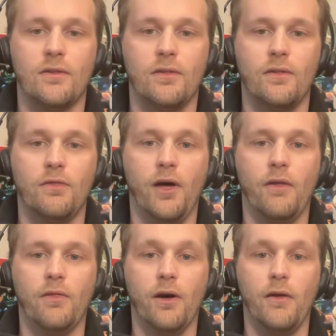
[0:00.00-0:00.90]
mm-hmm.
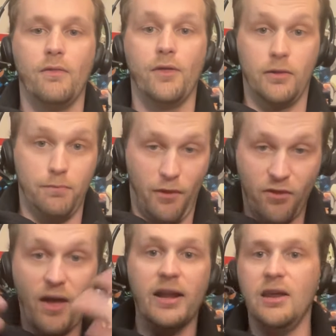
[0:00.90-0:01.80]
the, the the the side he